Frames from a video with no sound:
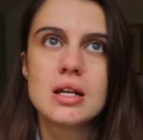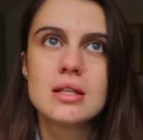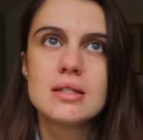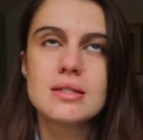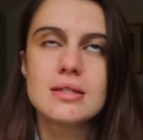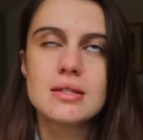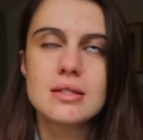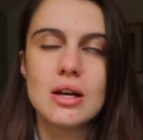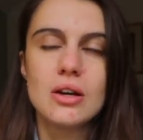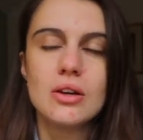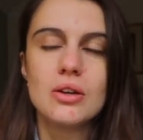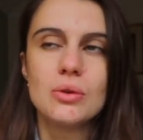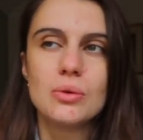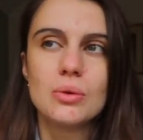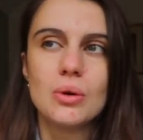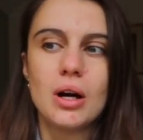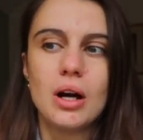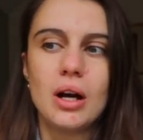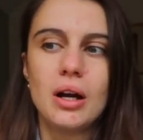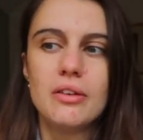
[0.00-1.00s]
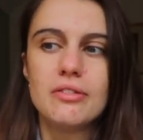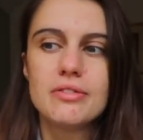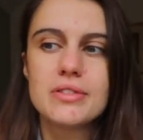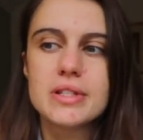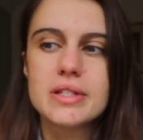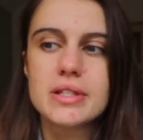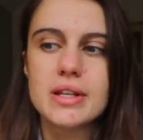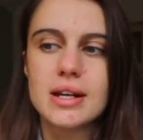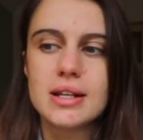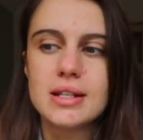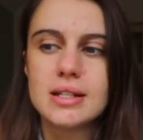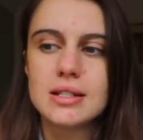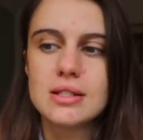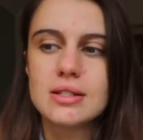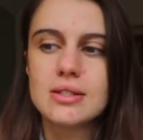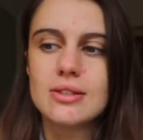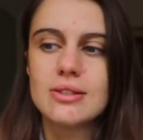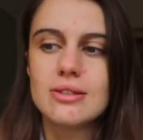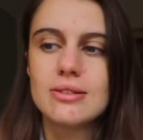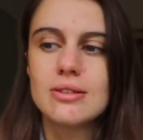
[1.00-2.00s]
So I've decided
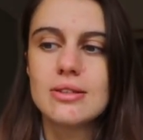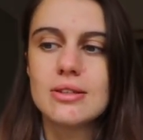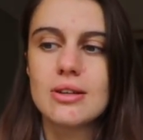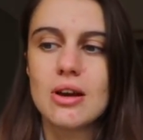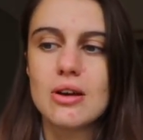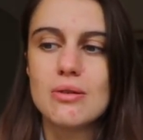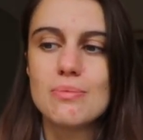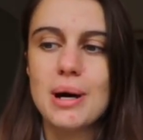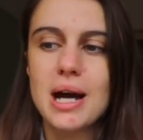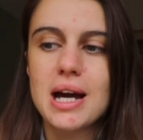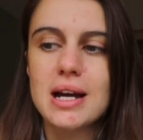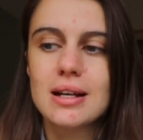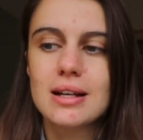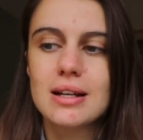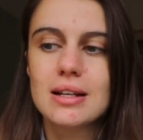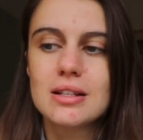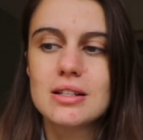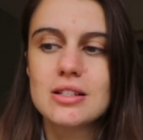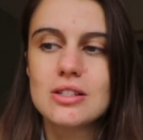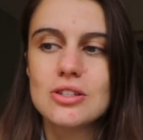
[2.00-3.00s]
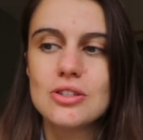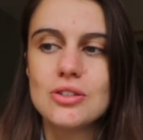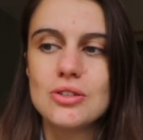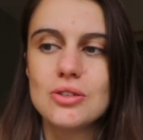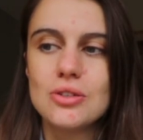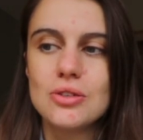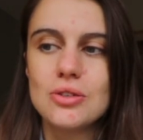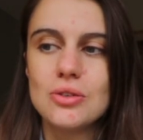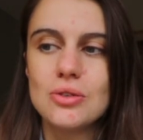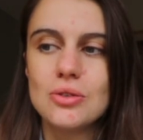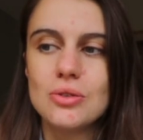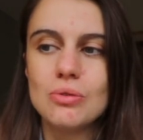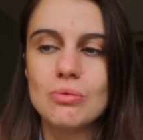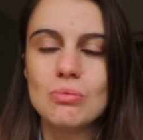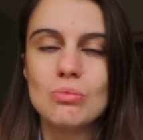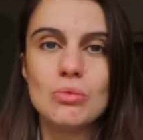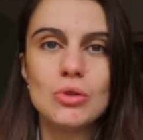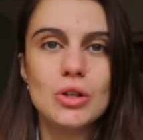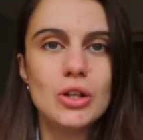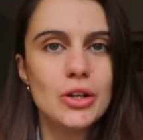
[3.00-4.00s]
to go back to
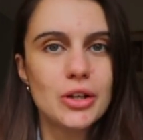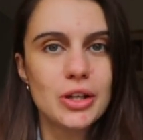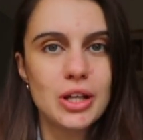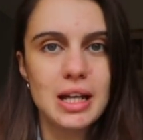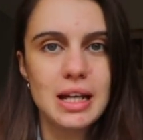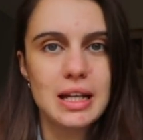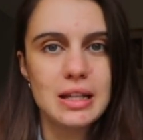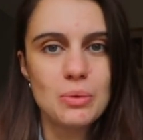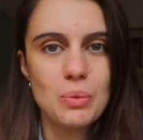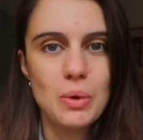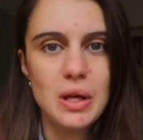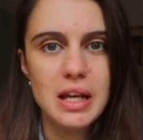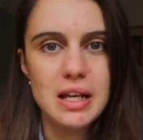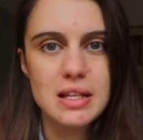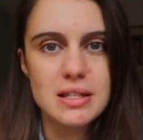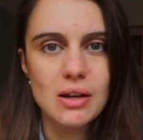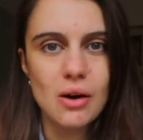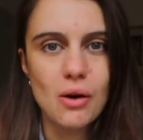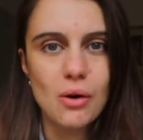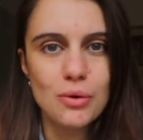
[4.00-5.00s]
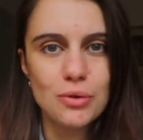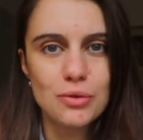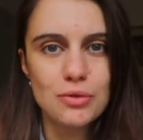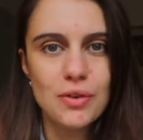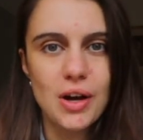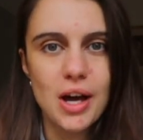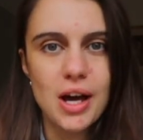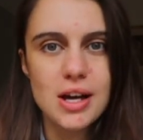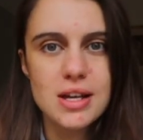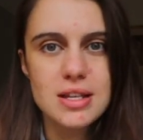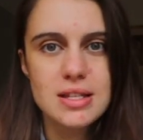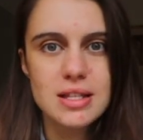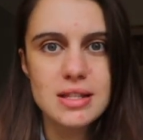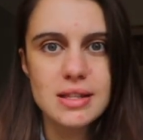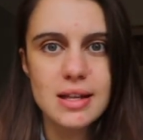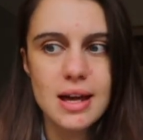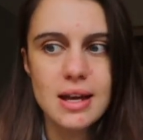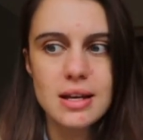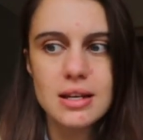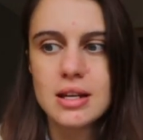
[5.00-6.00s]
looking at the week as a whole first and
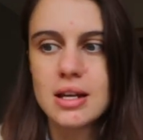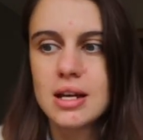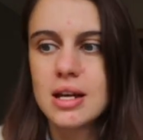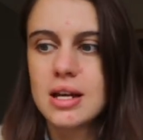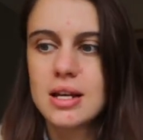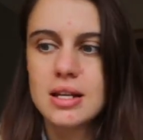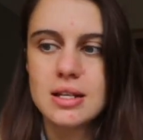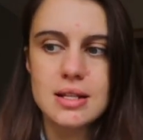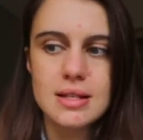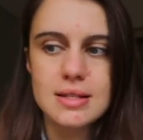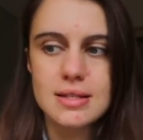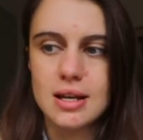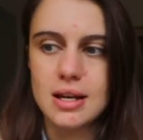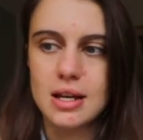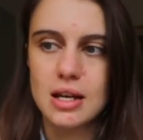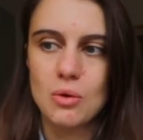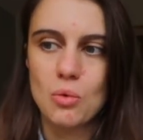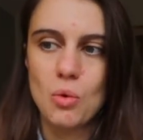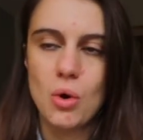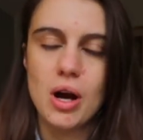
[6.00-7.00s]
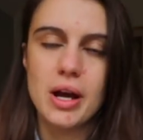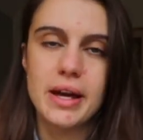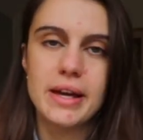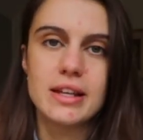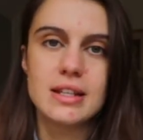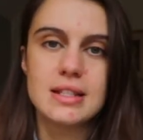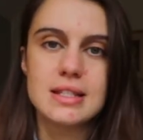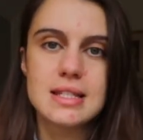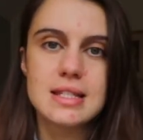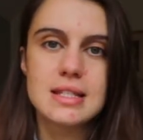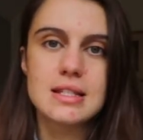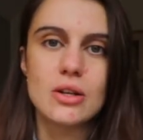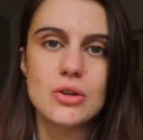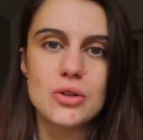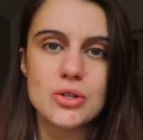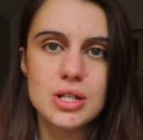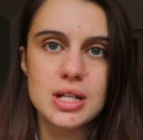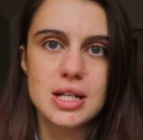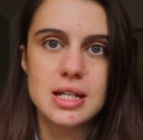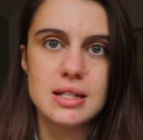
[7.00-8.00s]
then deciding what I can
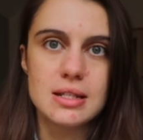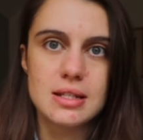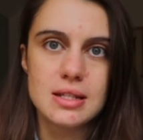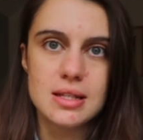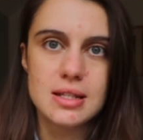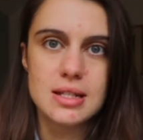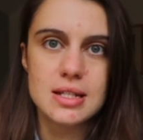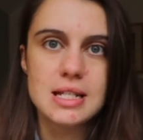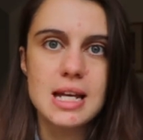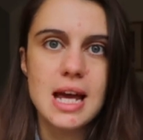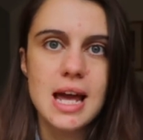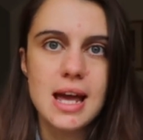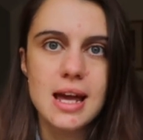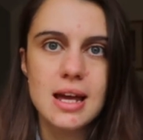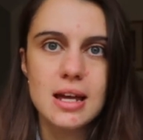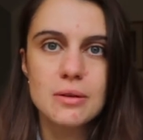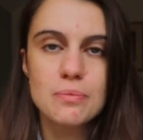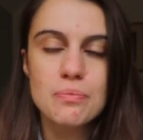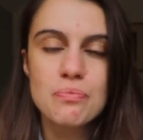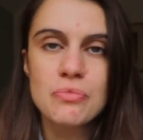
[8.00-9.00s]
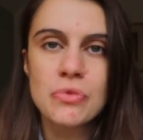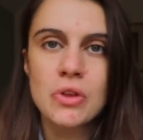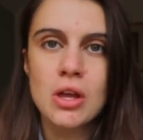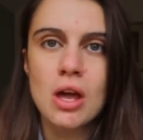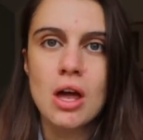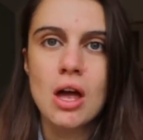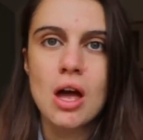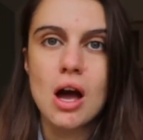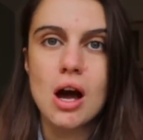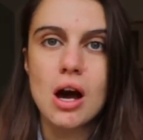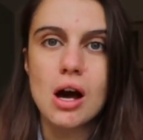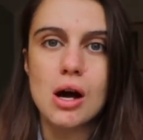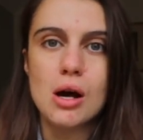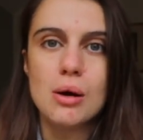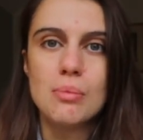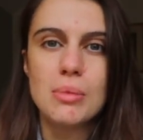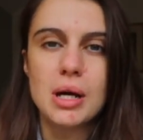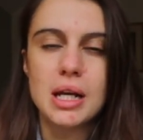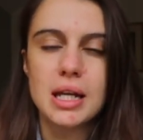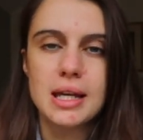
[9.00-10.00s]
slot into the day
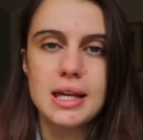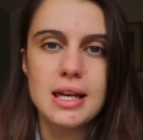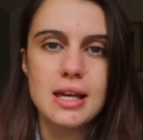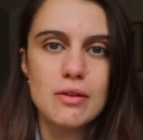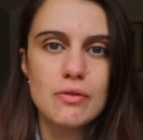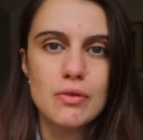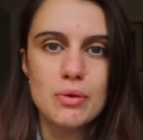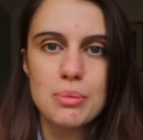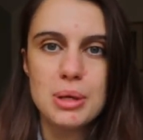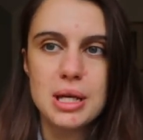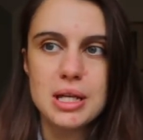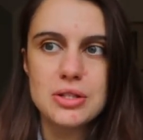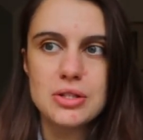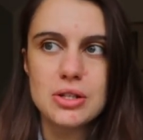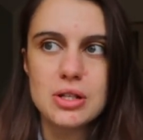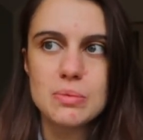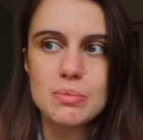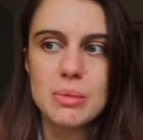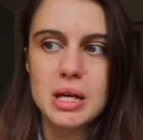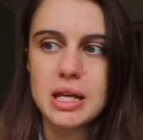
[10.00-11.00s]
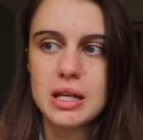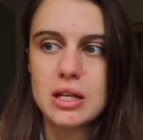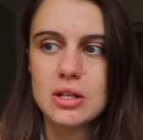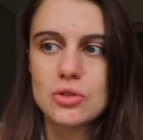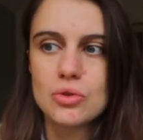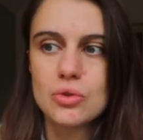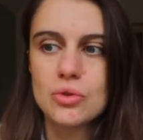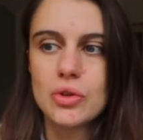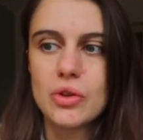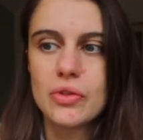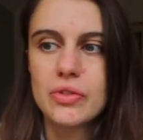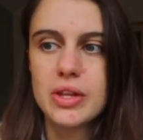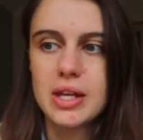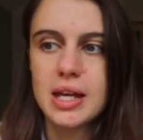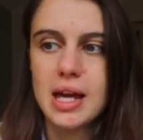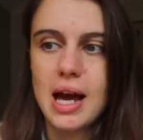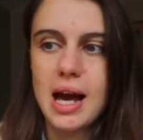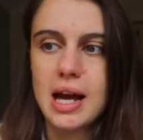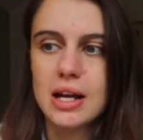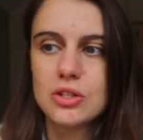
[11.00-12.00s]
um, and a key for me is just making sure that
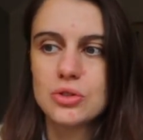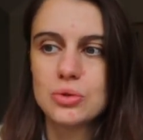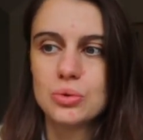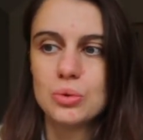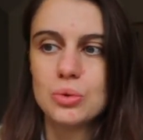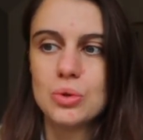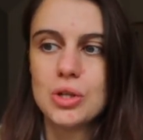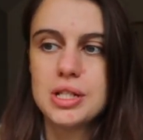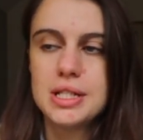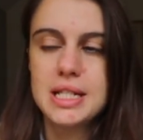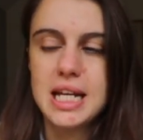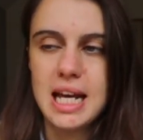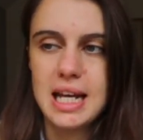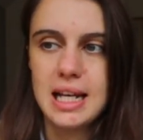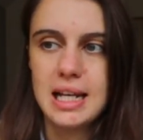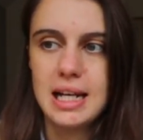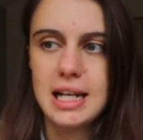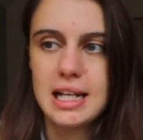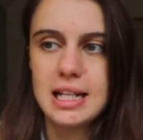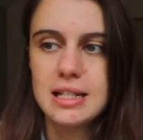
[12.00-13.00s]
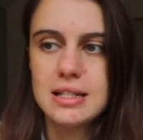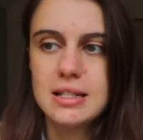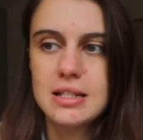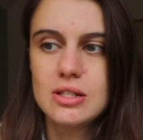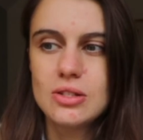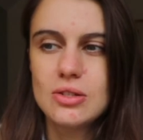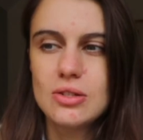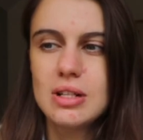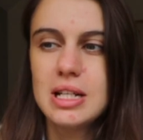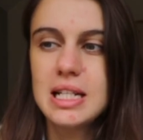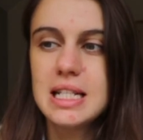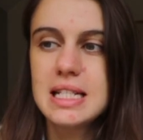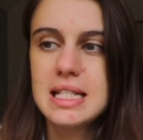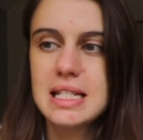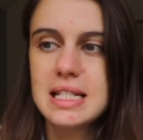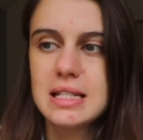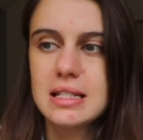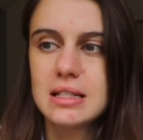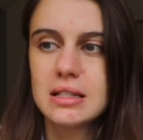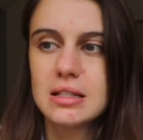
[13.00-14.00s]
the actual daily to-do list
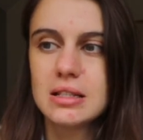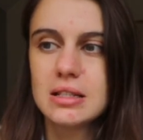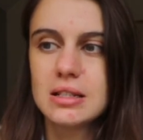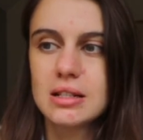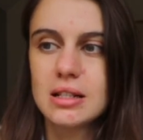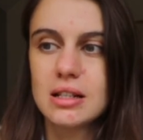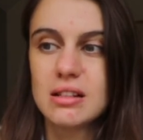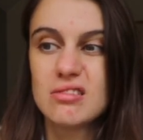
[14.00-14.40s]
isn't